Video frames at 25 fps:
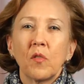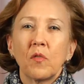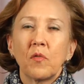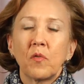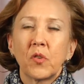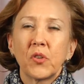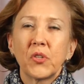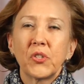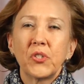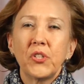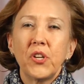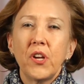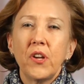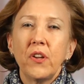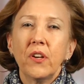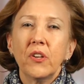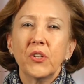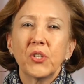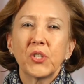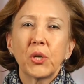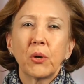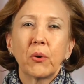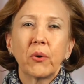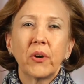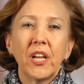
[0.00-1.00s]
For
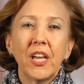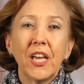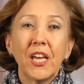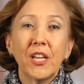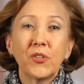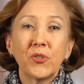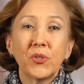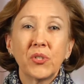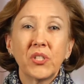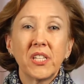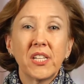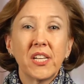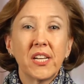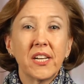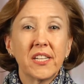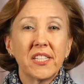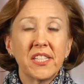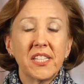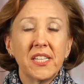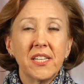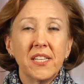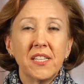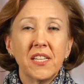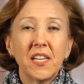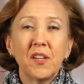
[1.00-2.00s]
students who are interested in
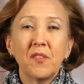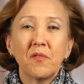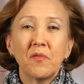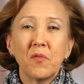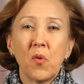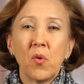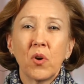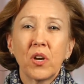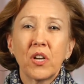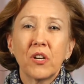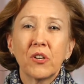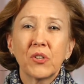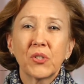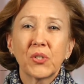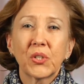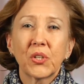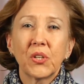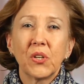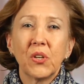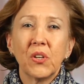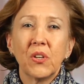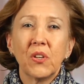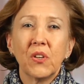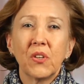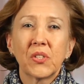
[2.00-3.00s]
attending four year
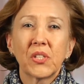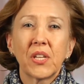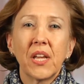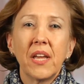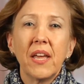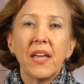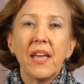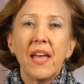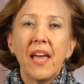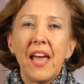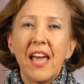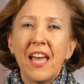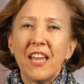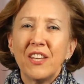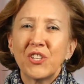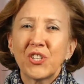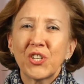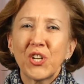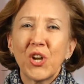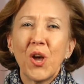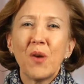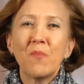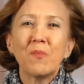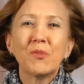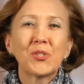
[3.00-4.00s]
schools,
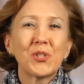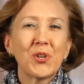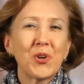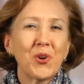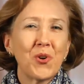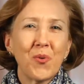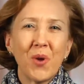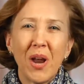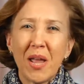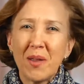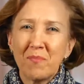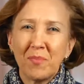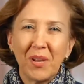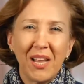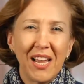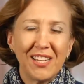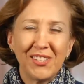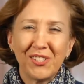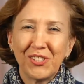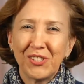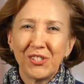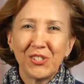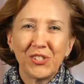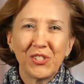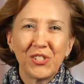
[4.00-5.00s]
Edgecombe is a great
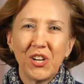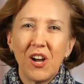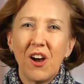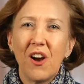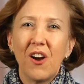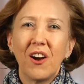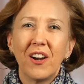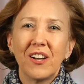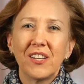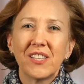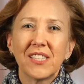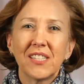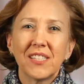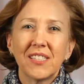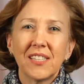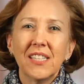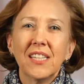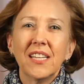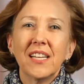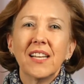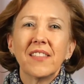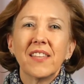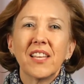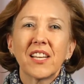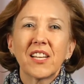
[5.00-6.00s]
place to start.
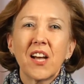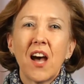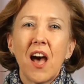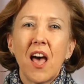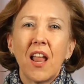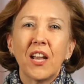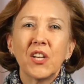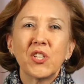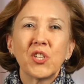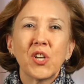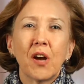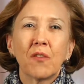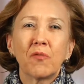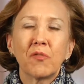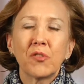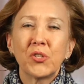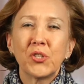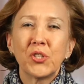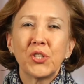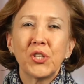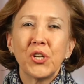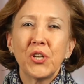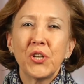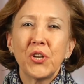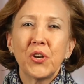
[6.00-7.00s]
The college offers
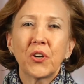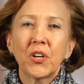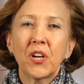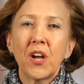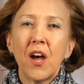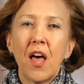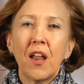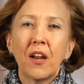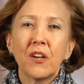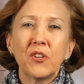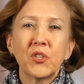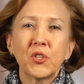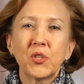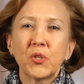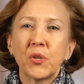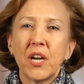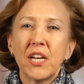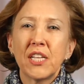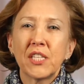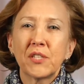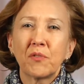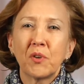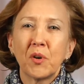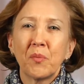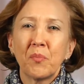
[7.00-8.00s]
two year college
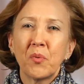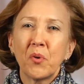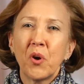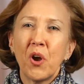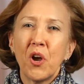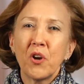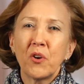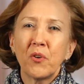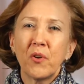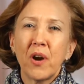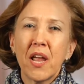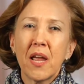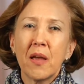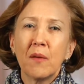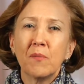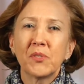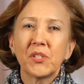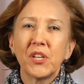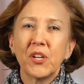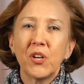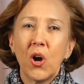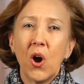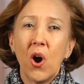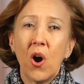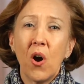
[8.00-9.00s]
transfer
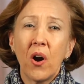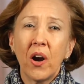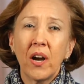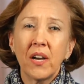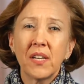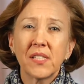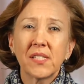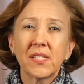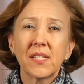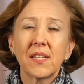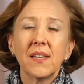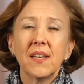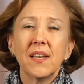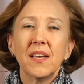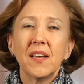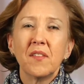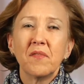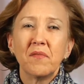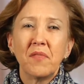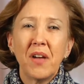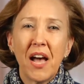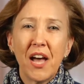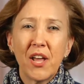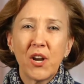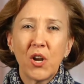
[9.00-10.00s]
programs in arts,
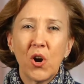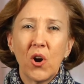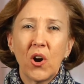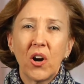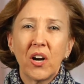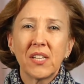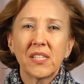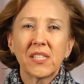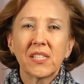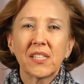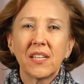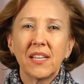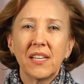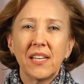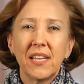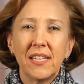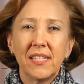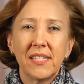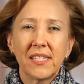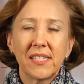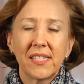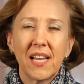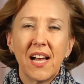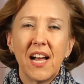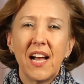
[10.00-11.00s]
fine arts,
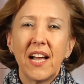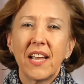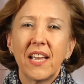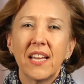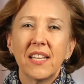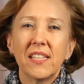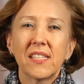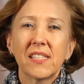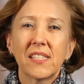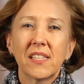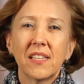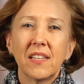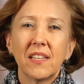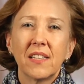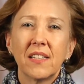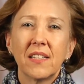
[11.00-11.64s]
and science.